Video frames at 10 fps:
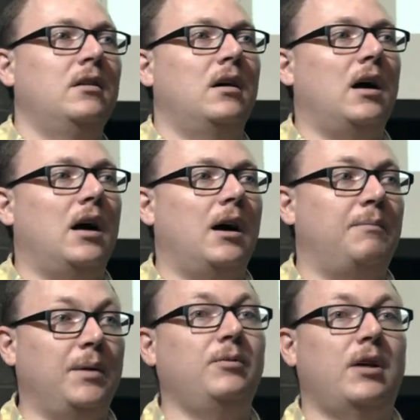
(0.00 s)
uh,
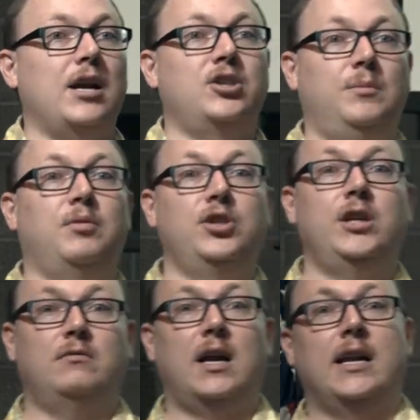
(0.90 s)
people are actually pushing
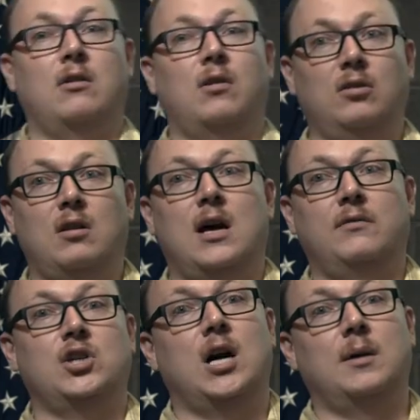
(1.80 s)
right now a lot of
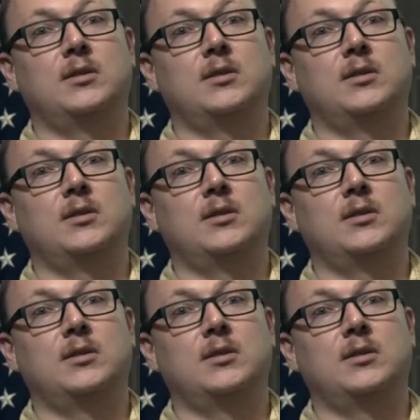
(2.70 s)
jobs.